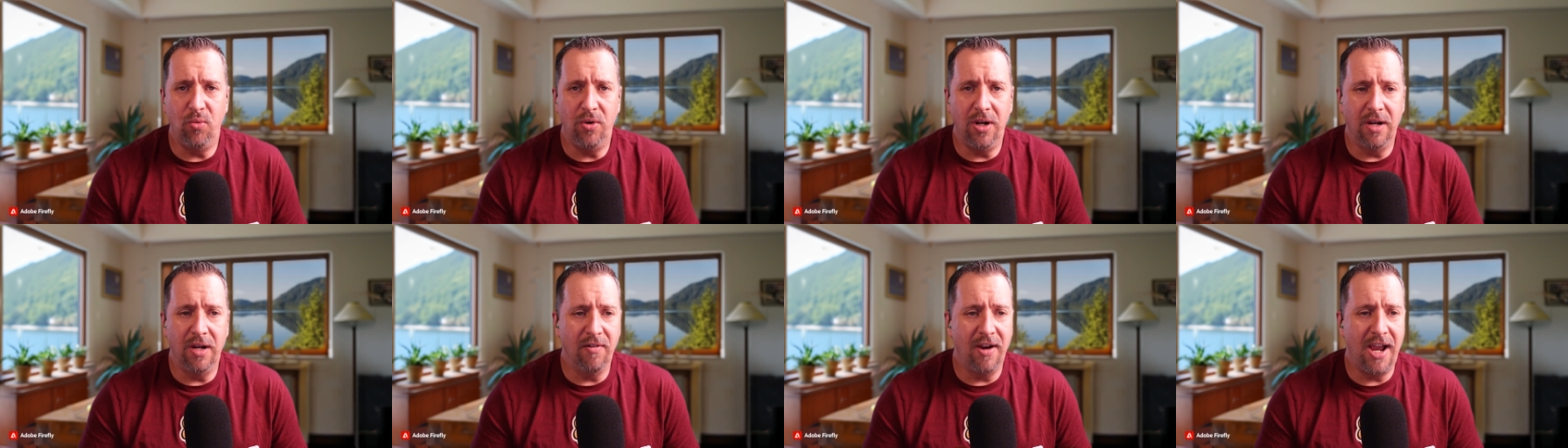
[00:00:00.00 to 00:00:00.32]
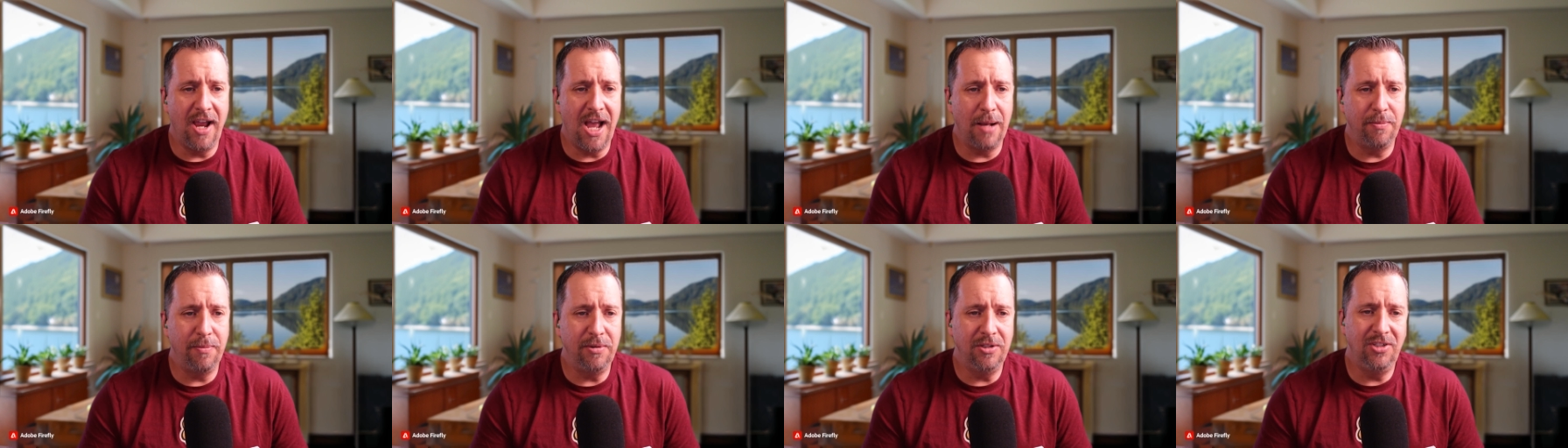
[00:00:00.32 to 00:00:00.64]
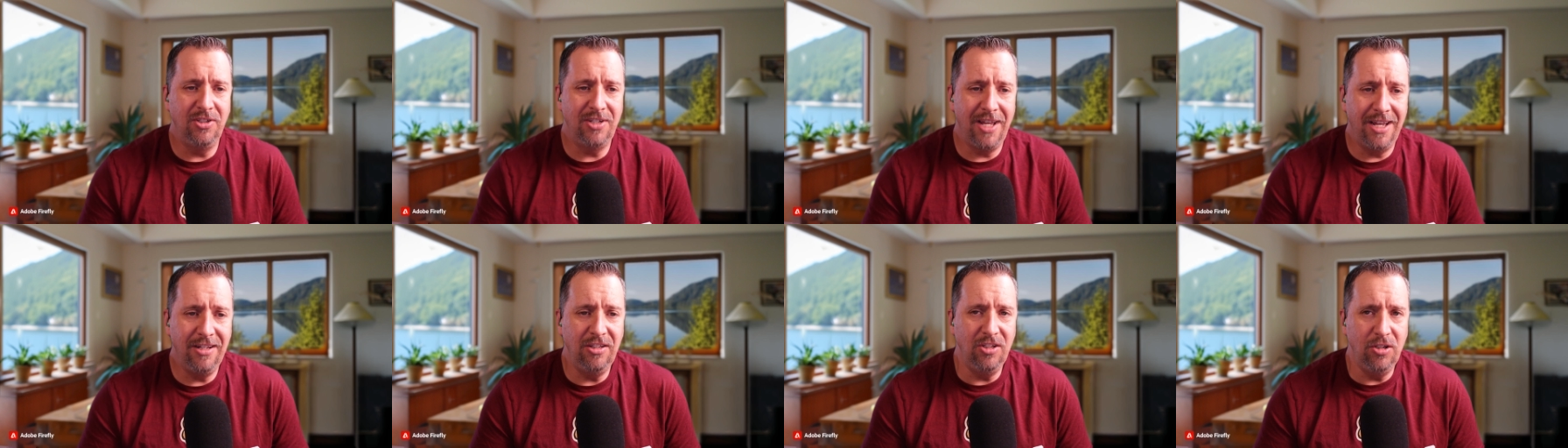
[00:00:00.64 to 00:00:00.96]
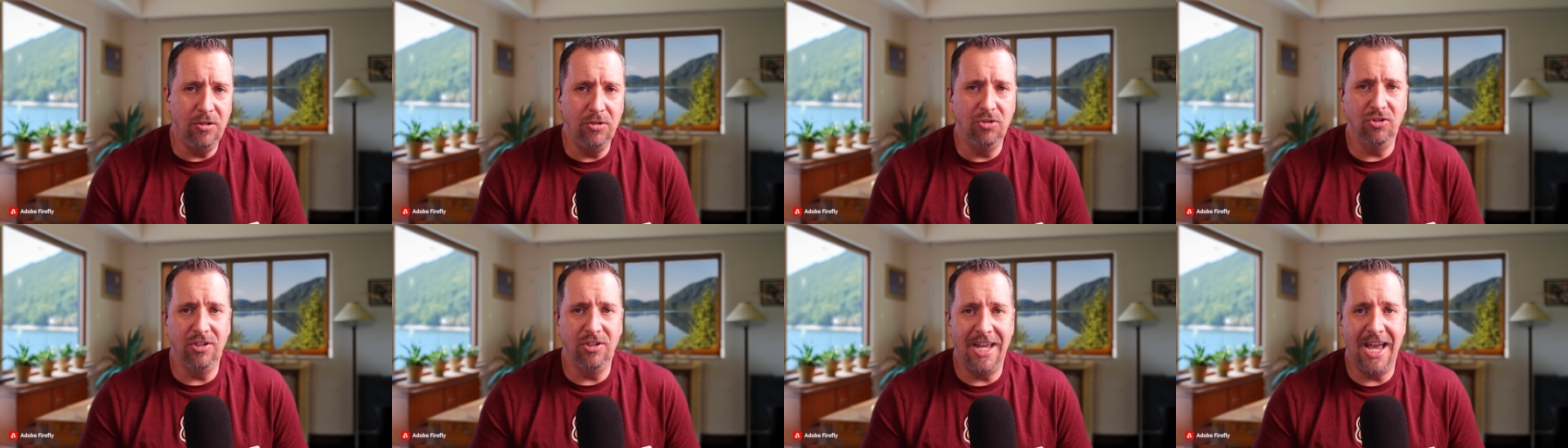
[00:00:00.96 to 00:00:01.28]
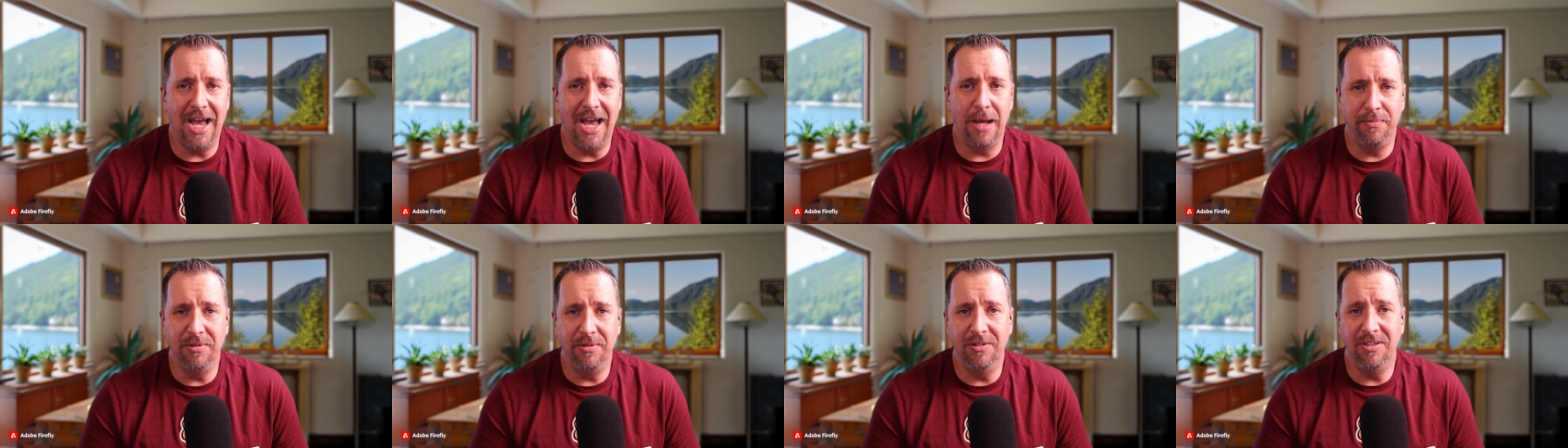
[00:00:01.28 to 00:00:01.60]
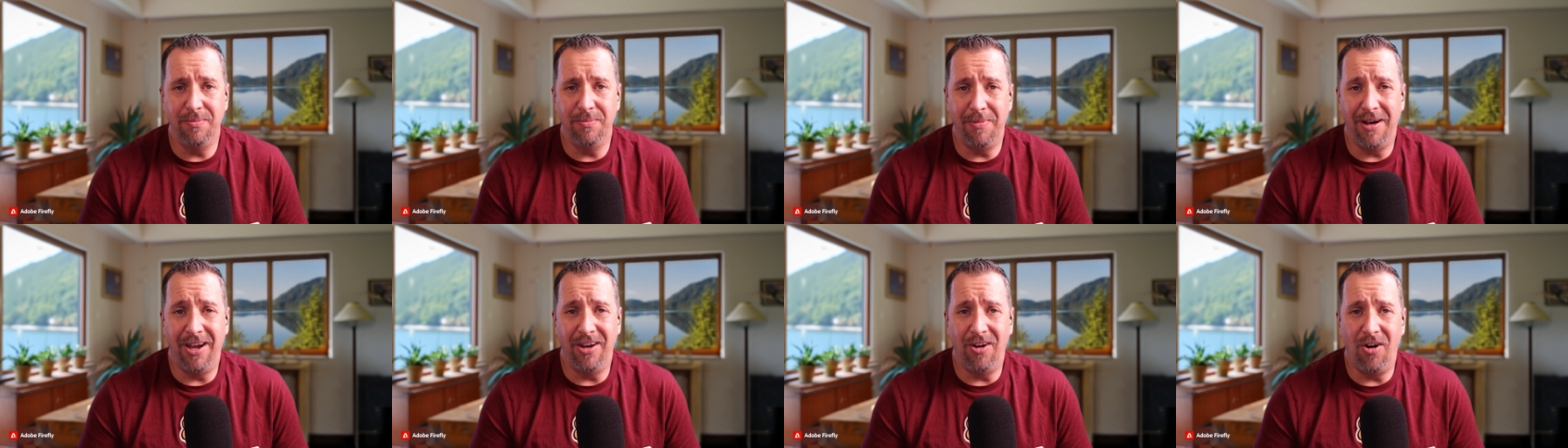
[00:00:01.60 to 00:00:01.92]
whatever happens, that usually
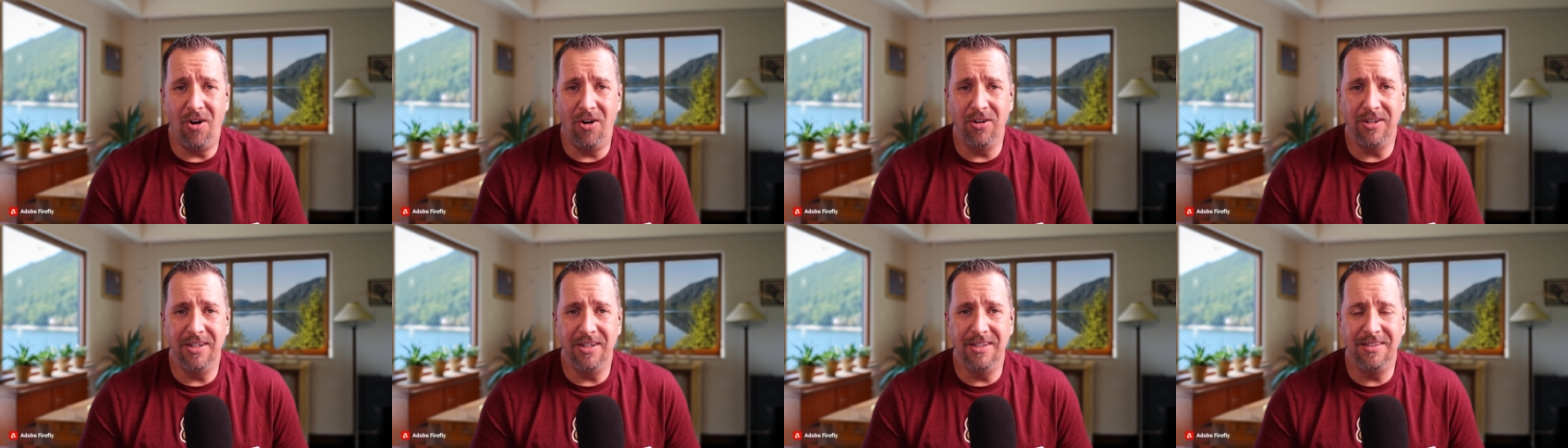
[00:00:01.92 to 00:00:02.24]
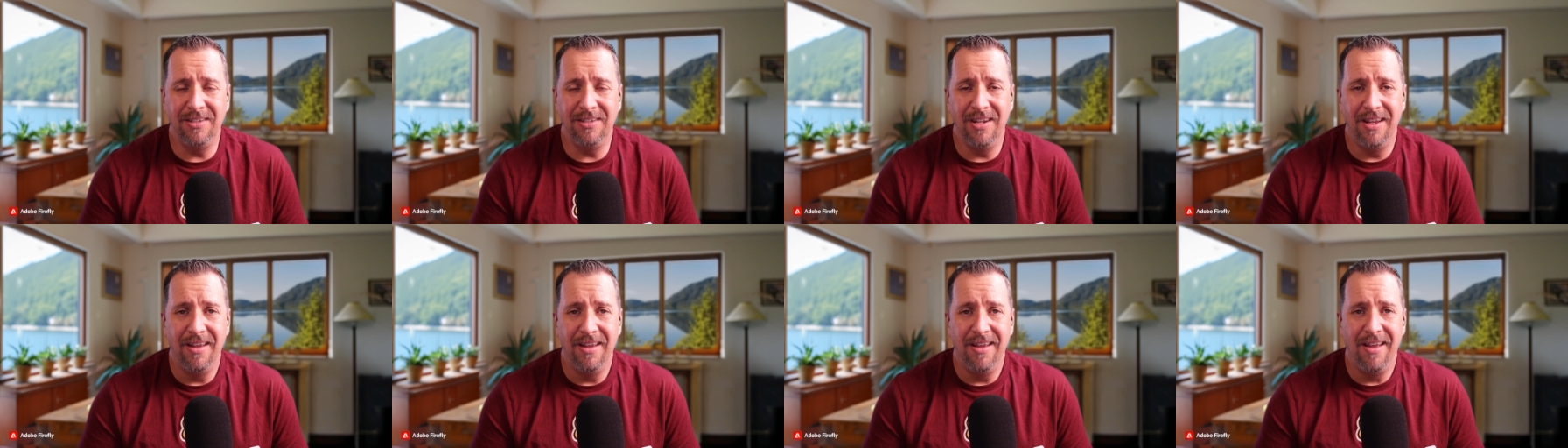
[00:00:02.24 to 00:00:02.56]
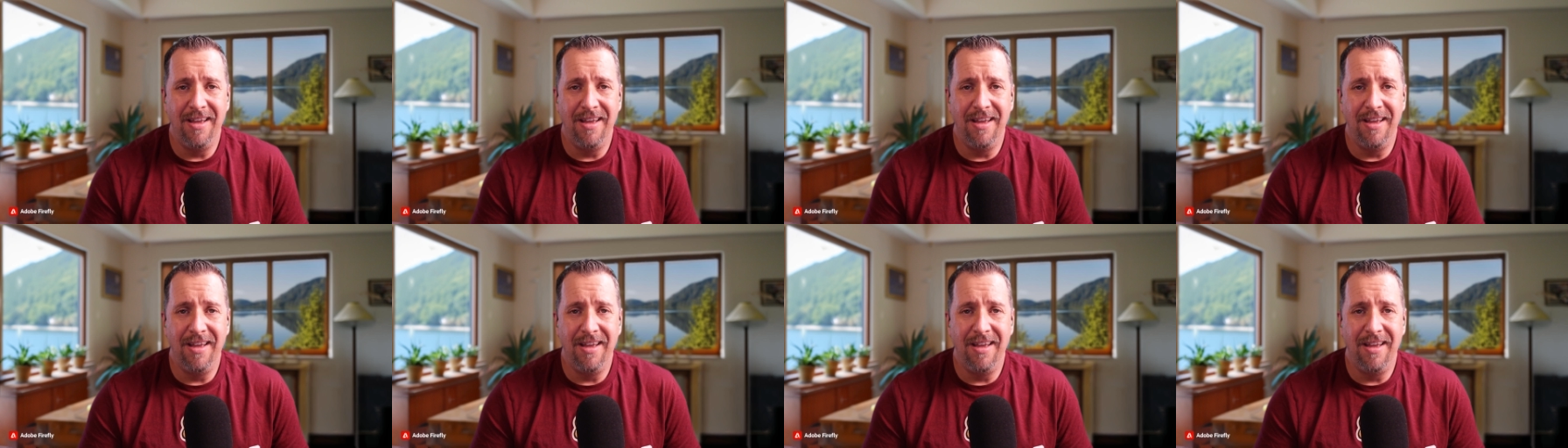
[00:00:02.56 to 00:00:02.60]
happens by August.